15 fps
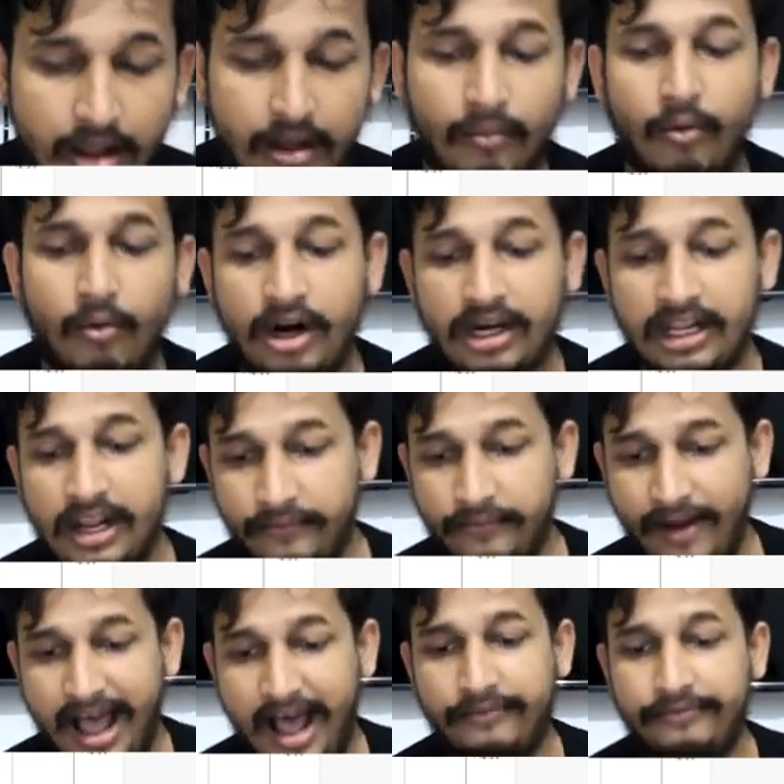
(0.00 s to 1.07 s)
What if
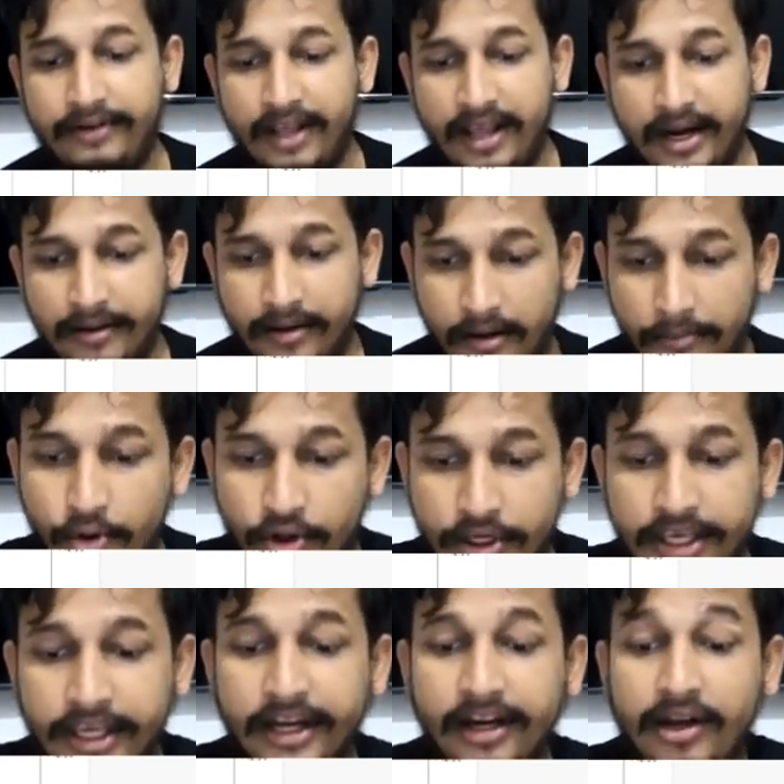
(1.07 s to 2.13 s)
after
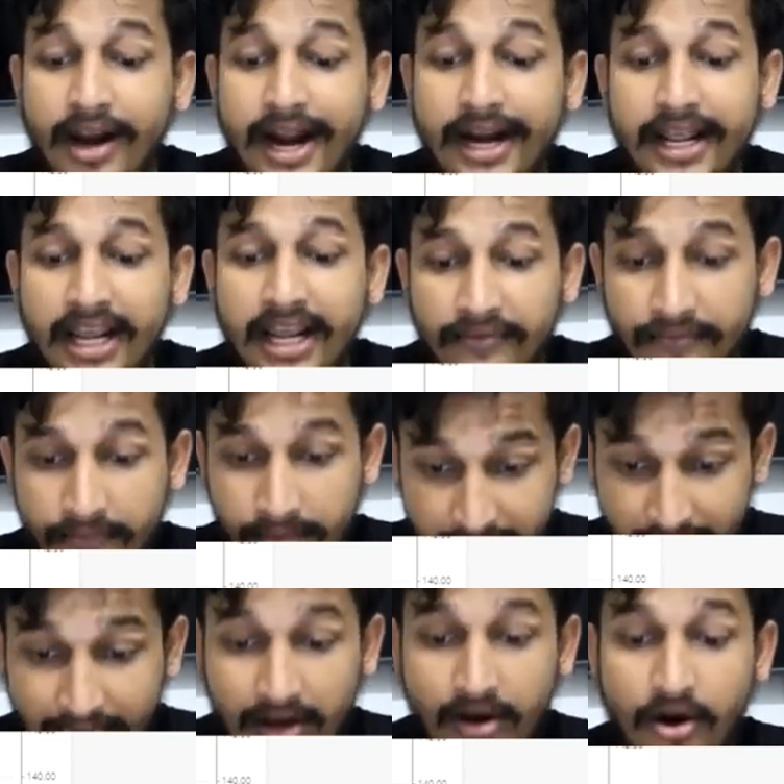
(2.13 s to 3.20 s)
booking intraday, if we
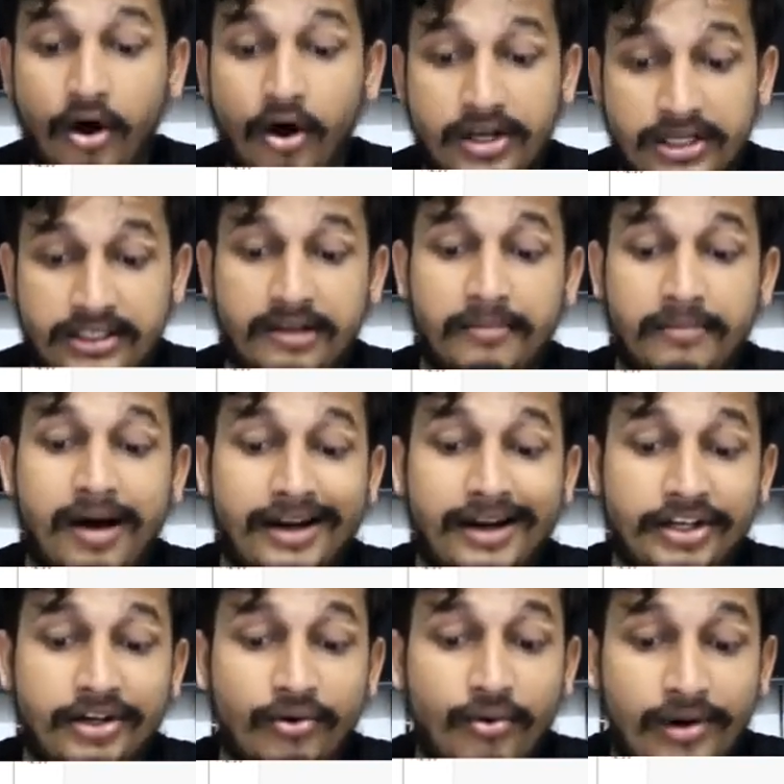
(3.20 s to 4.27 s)
get lost, the
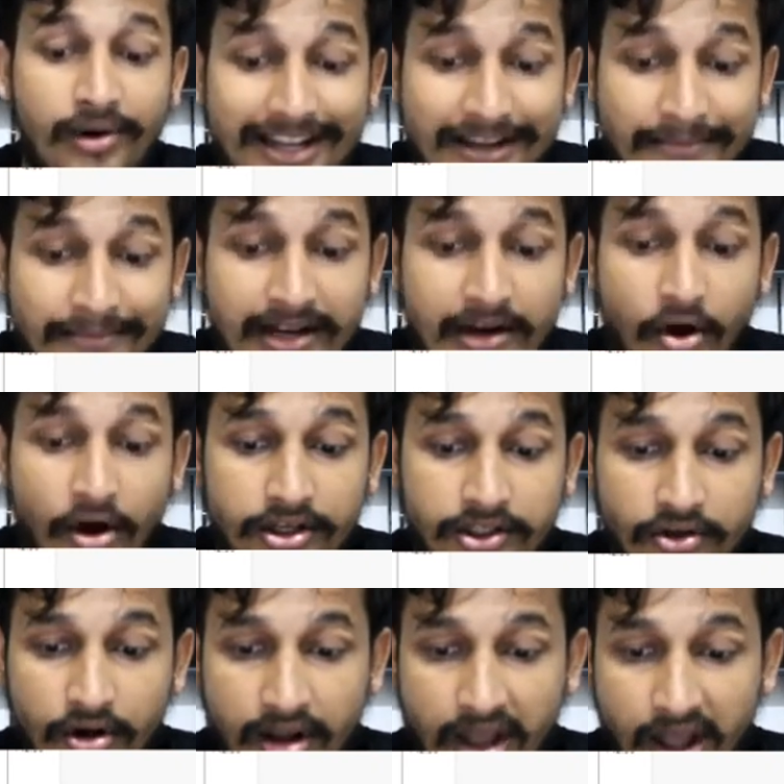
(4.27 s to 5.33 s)
margin only be lost,
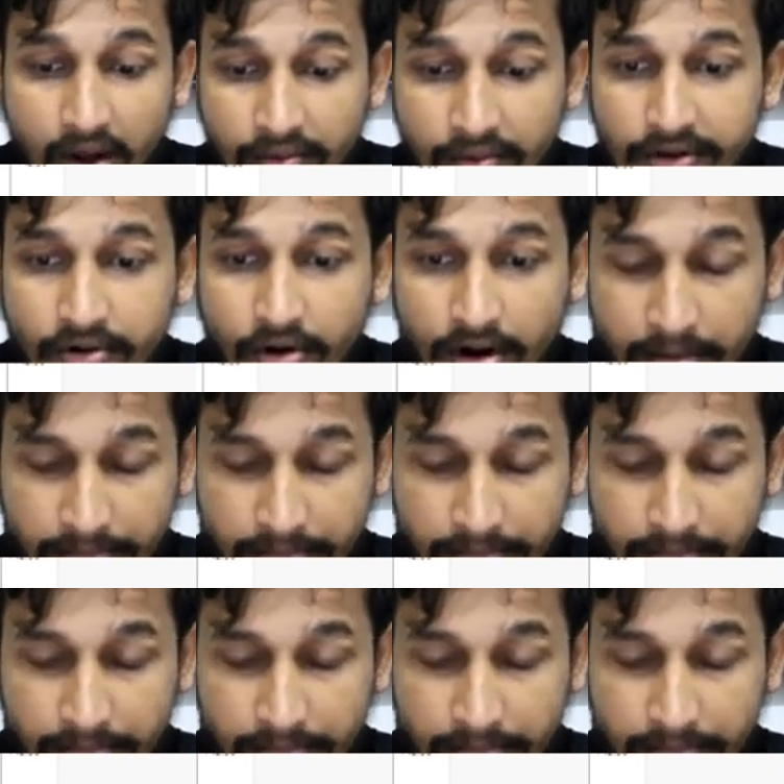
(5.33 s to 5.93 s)
or how it gonna